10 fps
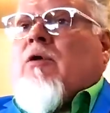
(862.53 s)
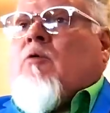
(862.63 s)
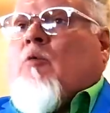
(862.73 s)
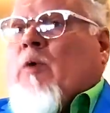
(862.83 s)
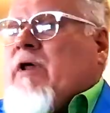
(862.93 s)

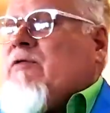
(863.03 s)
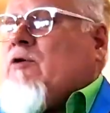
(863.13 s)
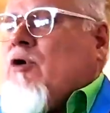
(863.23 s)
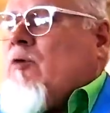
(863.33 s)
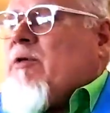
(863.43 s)
with
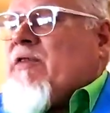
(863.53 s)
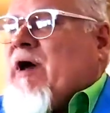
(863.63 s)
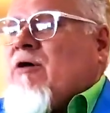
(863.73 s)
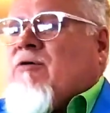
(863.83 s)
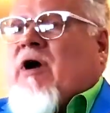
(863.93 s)
or
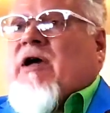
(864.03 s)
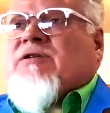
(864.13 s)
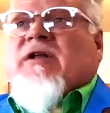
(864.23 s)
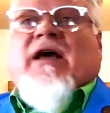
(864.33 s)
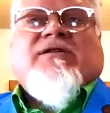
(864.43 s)
without
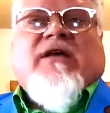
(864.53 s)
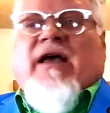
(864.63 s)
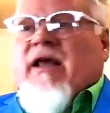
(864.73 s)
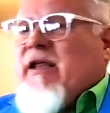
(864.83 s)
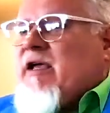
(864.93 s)
Christ, has
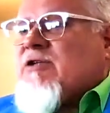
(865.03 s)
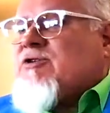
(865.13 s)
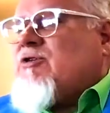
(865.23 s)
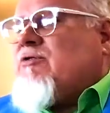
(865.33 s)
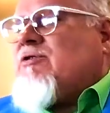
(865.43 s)
any
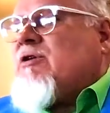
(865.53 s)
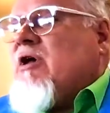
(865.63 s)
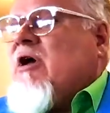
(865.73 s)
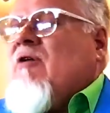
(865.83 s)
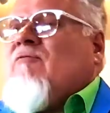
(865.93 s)
excuse
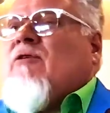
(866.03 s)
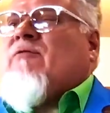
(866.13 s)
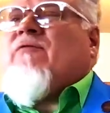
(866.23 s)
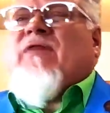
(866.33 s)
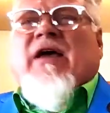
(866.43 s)
for
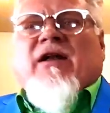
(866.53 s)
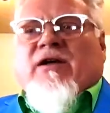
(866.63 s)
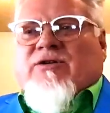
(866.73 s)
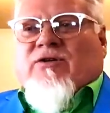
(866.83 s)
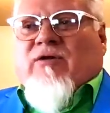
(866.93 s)

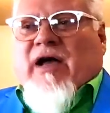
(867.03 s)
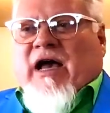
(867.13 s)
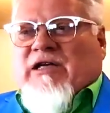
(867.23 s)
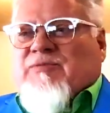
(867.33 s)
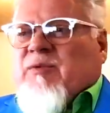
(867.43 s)
failing to
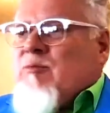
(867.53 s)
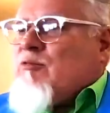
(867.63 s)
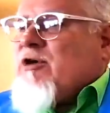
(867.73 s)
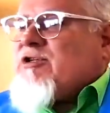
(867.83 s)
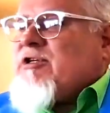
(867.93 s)
grasp,
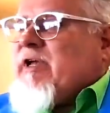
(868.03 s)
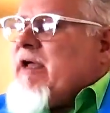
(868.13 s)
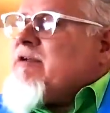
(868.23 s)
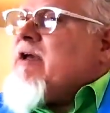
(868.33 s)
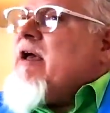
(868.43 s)

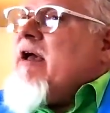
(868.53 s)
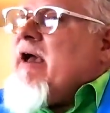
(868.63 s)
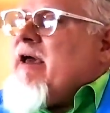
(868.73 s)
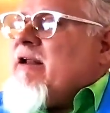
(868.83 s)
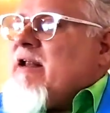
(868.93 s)
appreciate, and